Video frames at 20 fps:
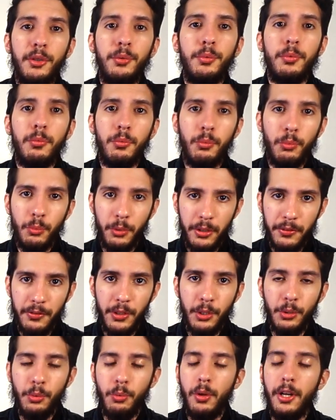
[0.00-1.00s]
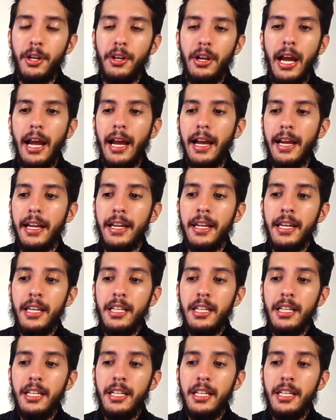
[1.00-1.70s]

review where I